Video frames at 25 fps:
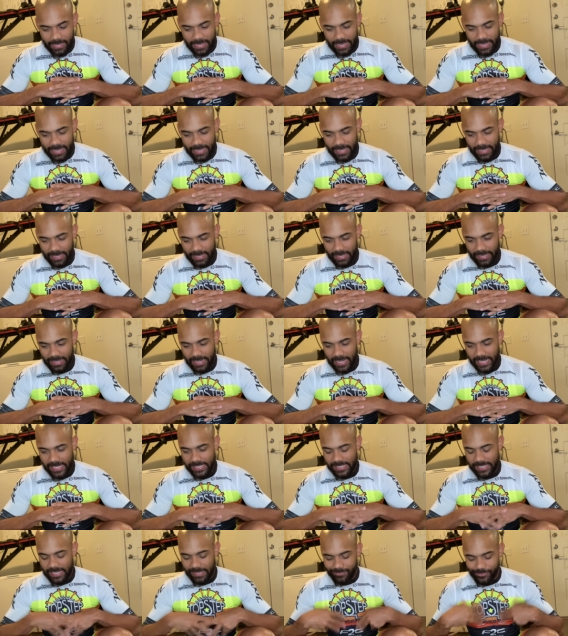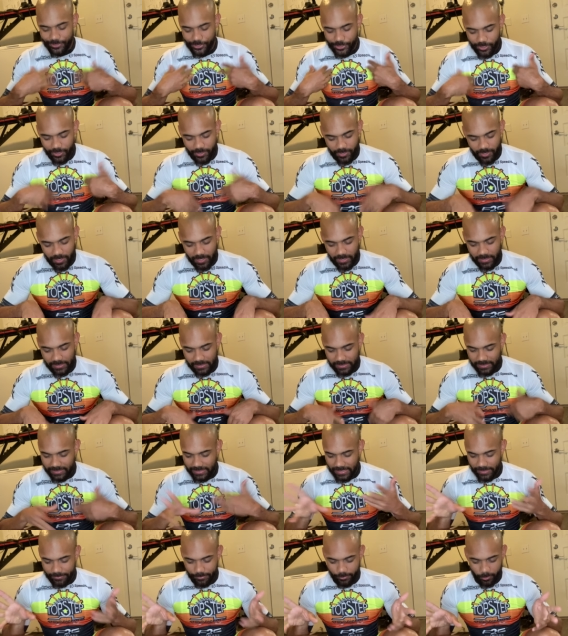And I didn't have a shirt on because I
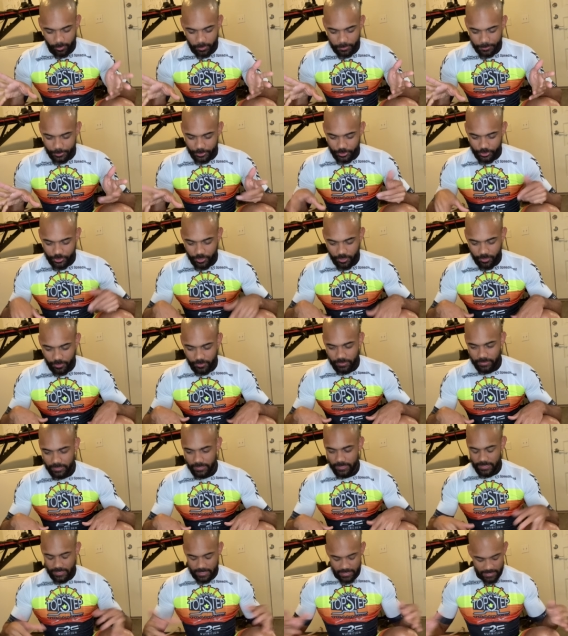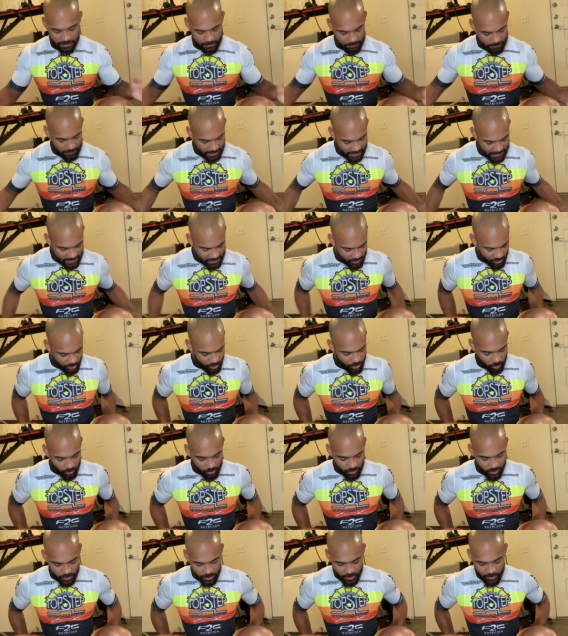never run with a shirt. My
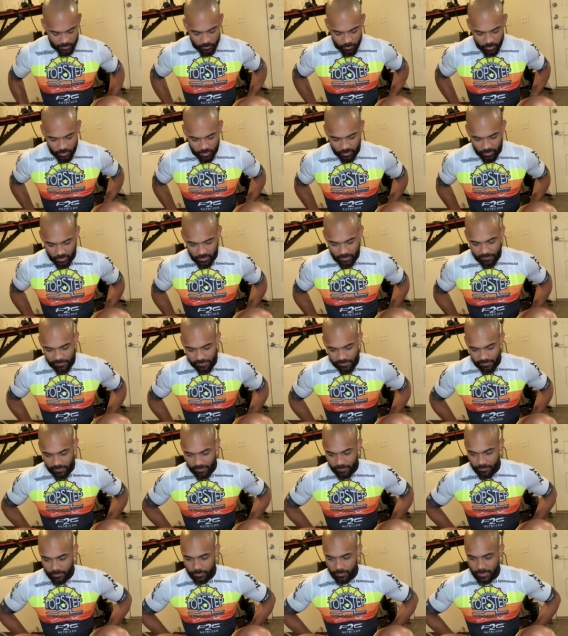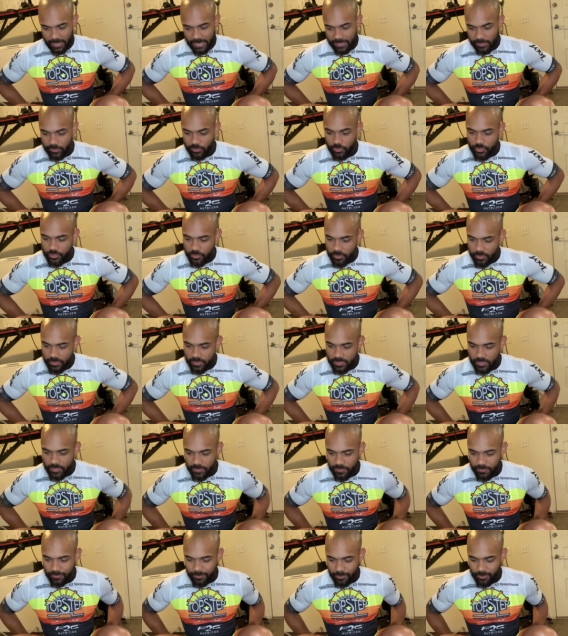shorts were, if you've ever ran in shorts
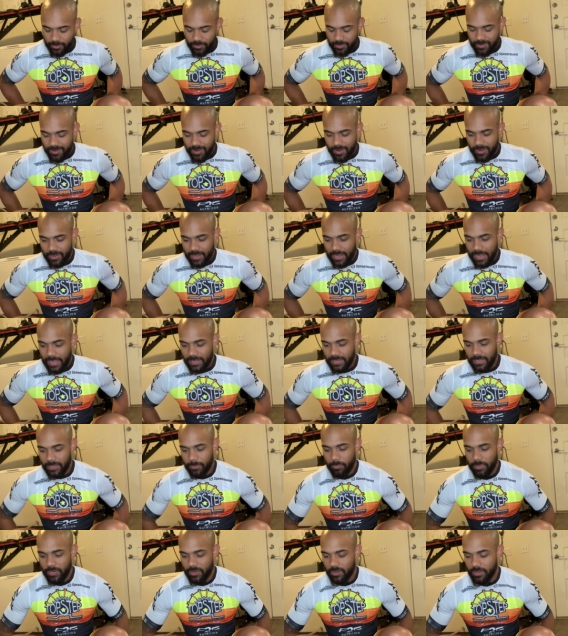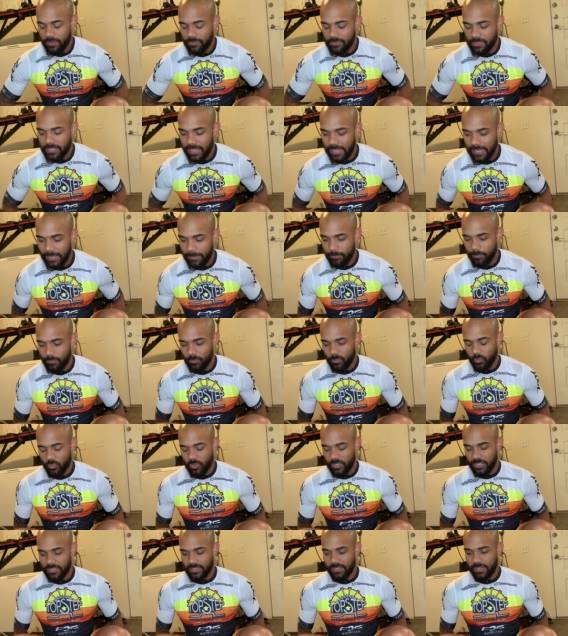for any period of time
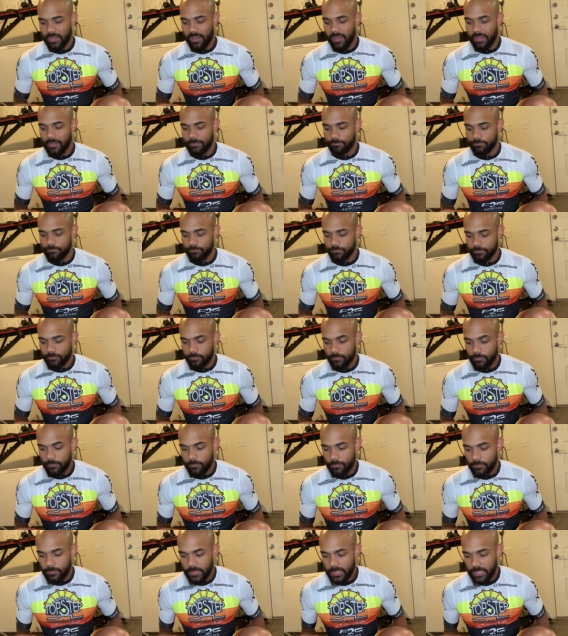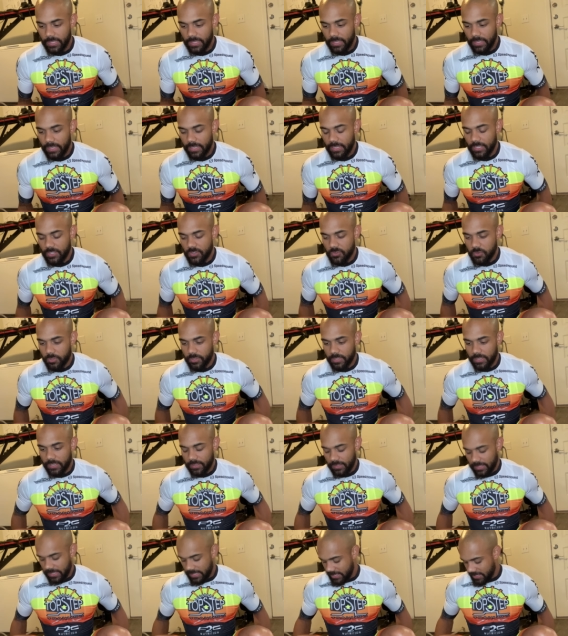when it's hot in North
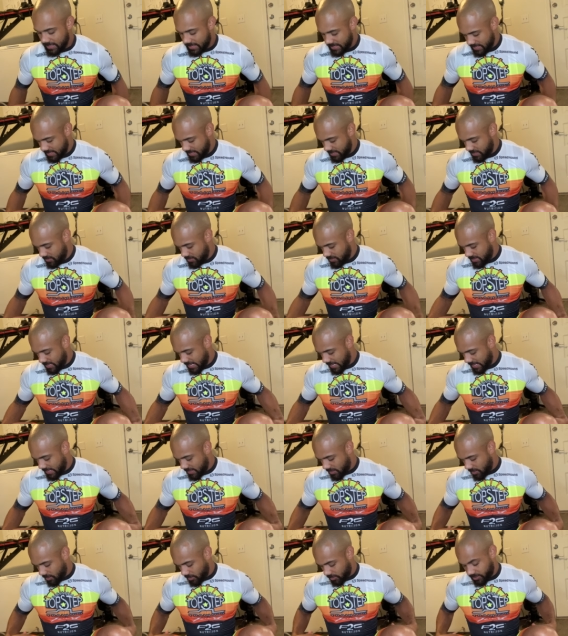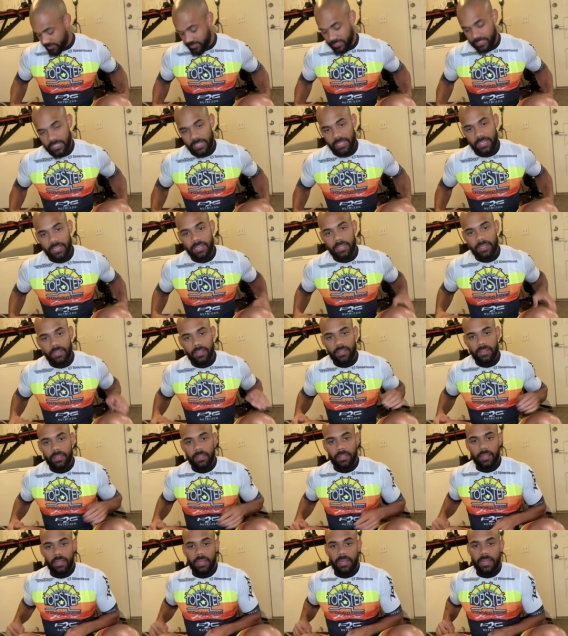Carolina, you get all sticky
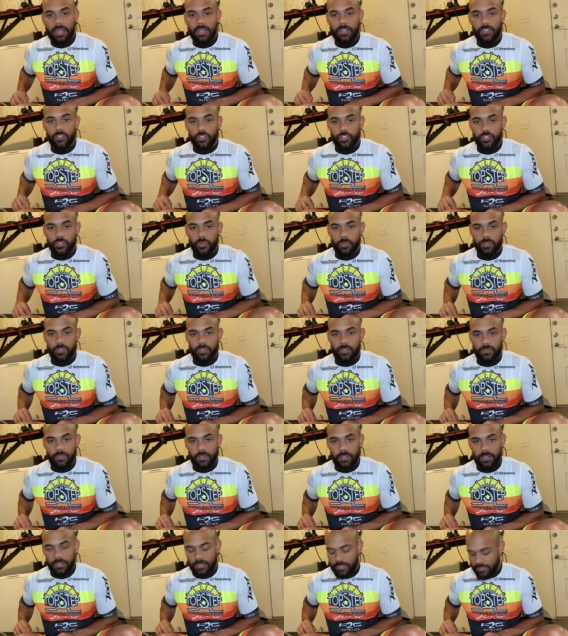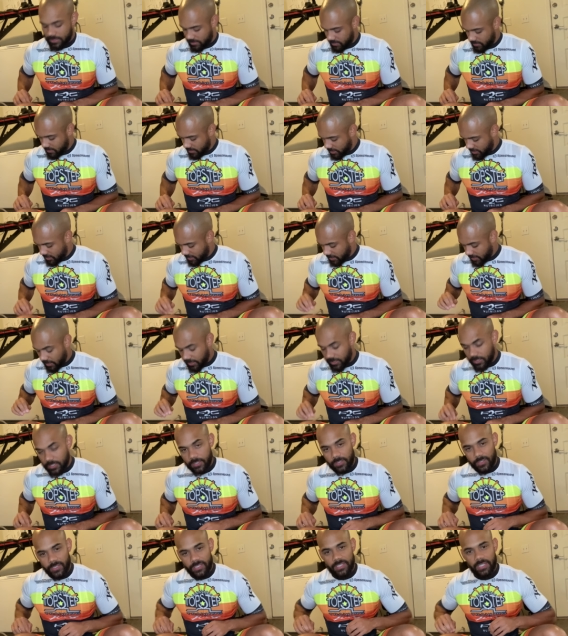and your shorts are very stuck to
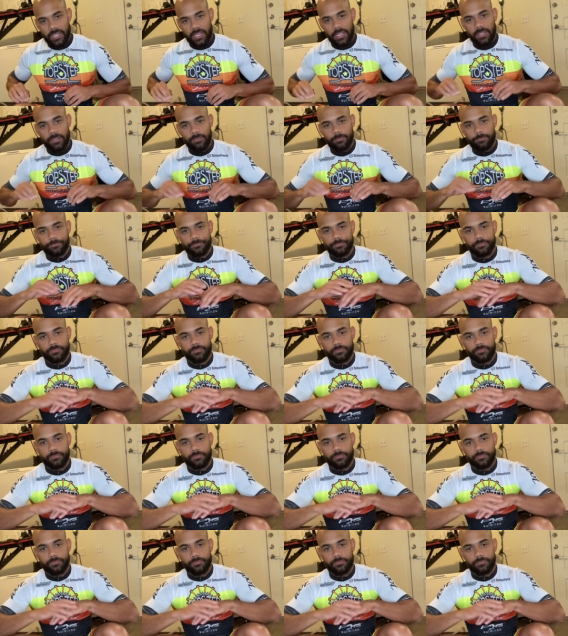your skin.